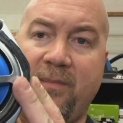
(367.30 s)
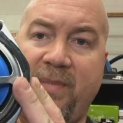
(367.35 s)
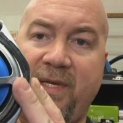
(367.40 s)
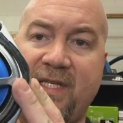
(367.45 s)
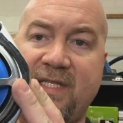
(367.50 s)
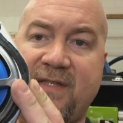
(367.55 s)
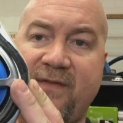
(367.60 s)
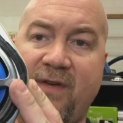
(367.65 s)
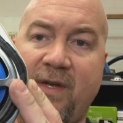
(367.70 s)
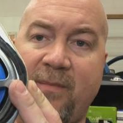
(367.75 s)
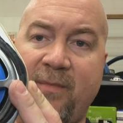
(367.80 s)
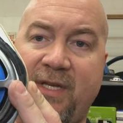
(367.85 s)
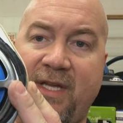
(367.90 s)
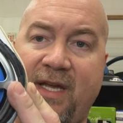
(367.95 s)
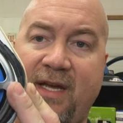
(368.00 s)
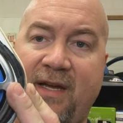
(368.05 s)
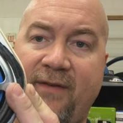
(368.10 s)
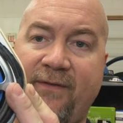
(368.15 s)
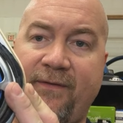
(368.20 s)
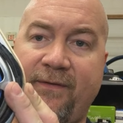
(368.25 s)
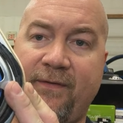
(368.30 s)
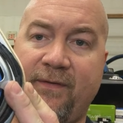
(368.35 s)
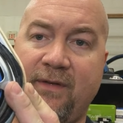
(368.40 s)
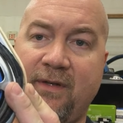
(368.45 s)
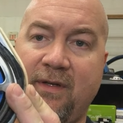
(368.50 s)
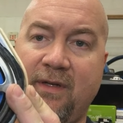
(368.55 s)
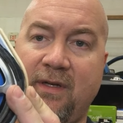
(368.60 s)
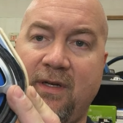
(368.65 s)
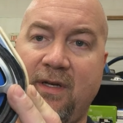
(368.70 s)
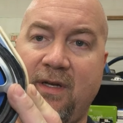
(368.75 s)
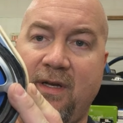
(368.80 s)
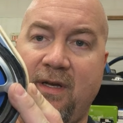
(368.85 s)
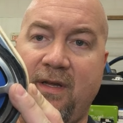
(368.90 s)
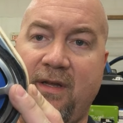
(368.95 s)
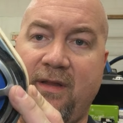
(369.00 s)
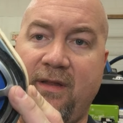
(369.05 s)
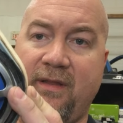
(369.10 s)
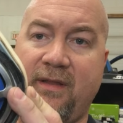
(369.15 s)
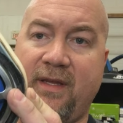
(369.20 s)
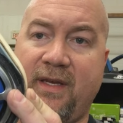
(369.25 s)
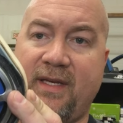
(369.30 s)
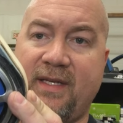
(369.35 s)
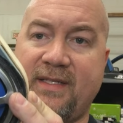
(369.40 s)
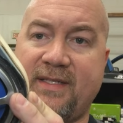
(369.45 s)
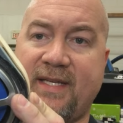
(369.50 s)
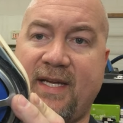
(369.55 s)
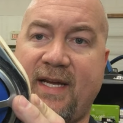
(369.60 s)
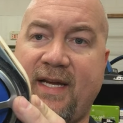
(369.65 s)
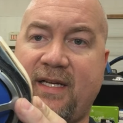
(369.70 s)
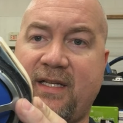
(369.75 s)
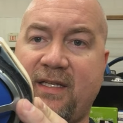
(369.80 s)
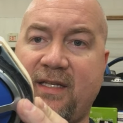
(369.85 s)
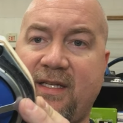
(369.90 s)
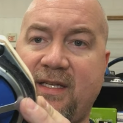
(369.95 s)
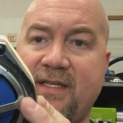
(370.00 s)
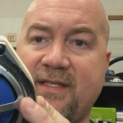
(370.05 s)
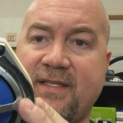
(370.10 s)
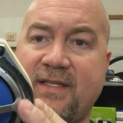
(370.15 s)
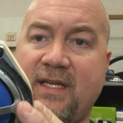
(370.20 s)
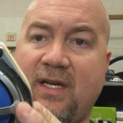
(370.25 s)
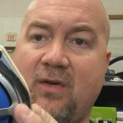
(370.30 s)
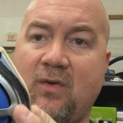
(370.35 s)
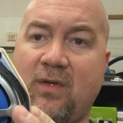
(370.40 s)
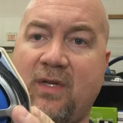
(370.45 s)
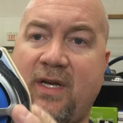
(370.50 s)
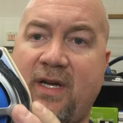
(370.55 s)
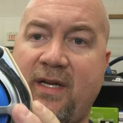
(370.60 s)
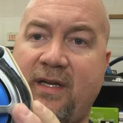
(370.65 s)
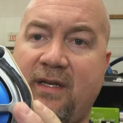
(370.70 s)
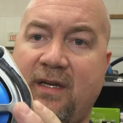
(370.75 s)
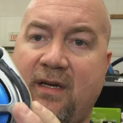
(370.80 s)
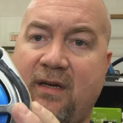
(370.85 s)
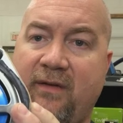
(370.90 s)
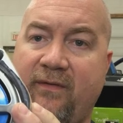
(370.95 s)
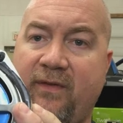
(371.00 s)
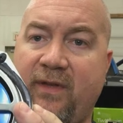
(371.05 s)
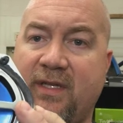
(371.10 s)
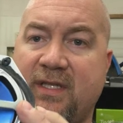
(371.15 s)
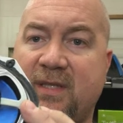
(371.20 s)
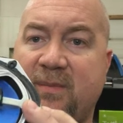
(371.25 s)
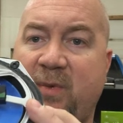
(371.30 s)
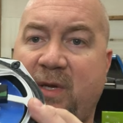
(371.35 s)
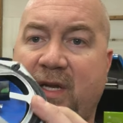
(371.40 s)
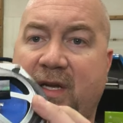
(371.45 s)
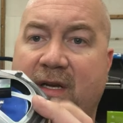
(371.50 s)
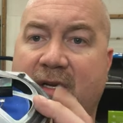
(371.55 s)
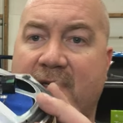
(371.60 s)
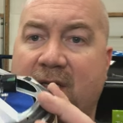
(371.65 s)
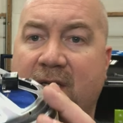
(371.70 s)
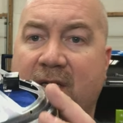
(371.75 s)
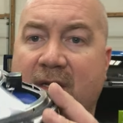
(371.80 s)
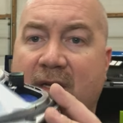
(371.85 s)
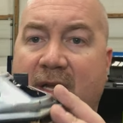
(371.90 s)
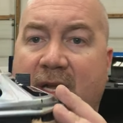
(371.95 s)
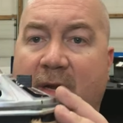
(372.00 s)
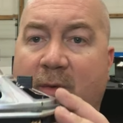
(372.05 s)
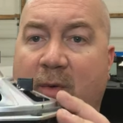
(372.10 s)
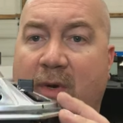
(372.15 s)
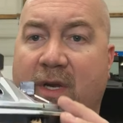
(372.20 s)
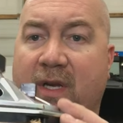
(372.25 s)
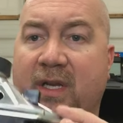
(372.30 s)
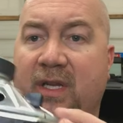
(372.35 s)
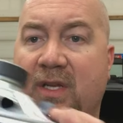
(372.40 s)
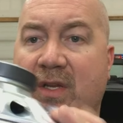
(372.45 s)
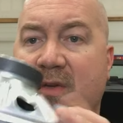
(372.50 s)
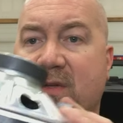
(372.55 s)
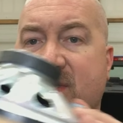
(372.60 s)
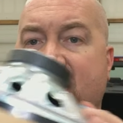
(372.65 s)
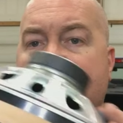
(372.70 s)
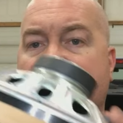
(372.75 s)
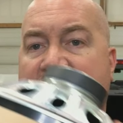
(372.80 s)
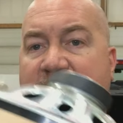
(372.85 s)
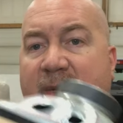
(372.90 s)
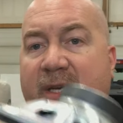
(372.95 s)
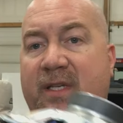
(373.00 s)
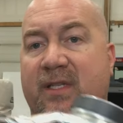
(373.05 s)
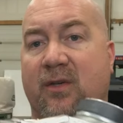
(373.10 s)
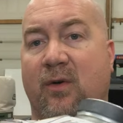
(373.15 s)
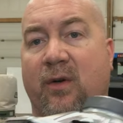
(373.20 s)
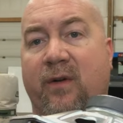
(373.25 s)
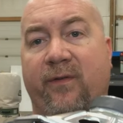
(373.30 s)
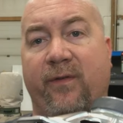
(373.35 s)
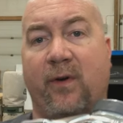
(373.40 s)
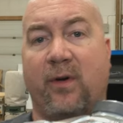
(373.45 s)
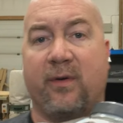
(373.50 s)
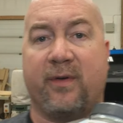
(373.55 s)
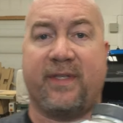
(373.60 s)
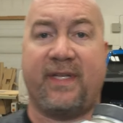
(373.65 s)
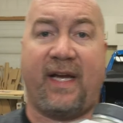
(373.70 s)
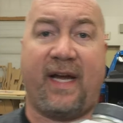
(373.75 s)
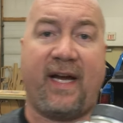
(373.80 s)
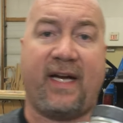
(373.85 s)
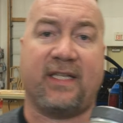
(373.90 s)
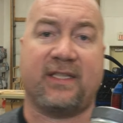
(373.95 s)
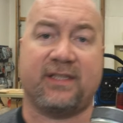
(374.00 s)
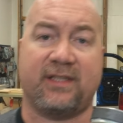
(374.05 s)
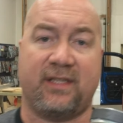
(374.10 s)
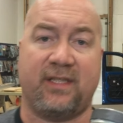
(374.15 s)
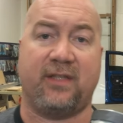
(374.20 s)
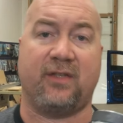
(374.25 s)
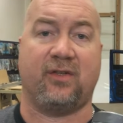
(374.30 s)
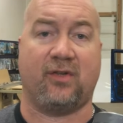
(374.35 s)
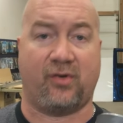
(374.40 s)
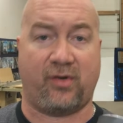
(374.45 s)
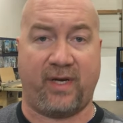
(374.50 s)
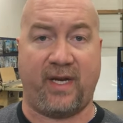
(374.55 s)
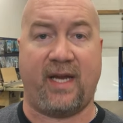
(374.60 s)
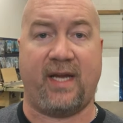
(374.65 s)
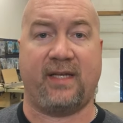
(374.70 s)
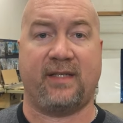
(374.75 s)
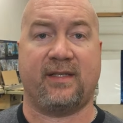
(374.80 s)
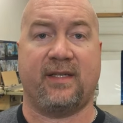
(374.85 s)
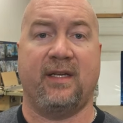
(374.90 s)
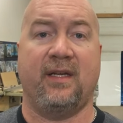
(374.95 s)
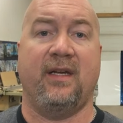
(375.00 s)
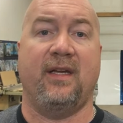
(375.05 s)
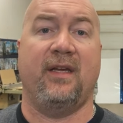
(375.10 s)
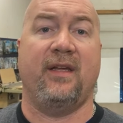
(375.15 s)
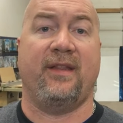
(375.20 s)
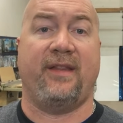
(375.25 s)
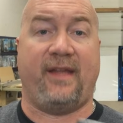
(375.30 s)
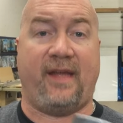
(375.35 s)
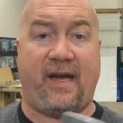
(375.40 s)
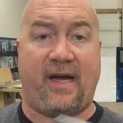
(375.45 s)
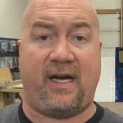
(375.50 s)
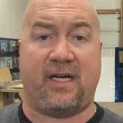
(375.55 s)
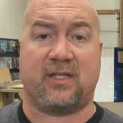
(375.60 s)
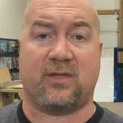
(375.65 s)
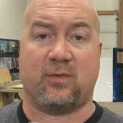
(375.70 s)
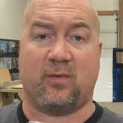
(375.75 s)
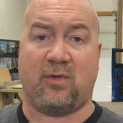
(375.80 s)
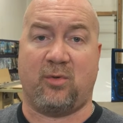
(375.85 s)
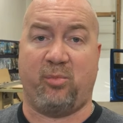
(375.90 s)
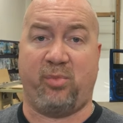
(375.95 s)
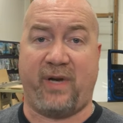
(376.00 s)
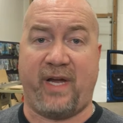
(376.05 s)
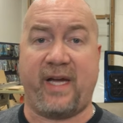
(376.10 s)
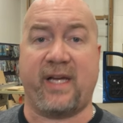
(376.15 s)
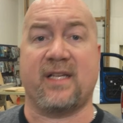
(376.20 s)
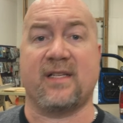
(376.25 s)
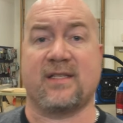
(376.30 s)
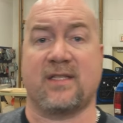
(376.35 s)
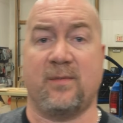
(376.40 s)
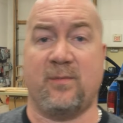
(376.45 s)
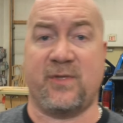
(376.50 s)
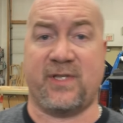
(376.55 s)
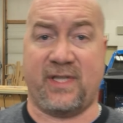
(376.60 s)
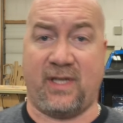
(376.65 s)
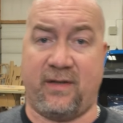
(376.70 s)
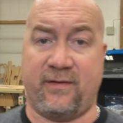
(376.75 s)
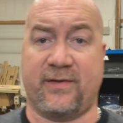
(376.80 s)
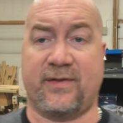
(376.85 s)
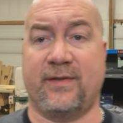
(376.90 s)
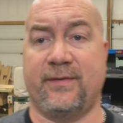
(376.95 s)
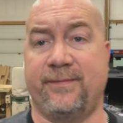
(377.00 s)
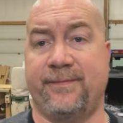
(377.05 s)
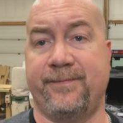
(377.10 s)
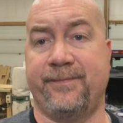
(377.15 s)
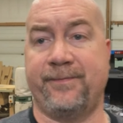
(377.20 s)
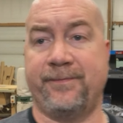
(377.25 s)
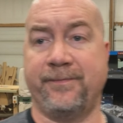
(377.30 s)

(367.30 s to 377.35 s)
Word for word: piece of MDF that exactly is the outline of this speaker. And we're gonna use this piece going forward to actually create the actual brackets themselves.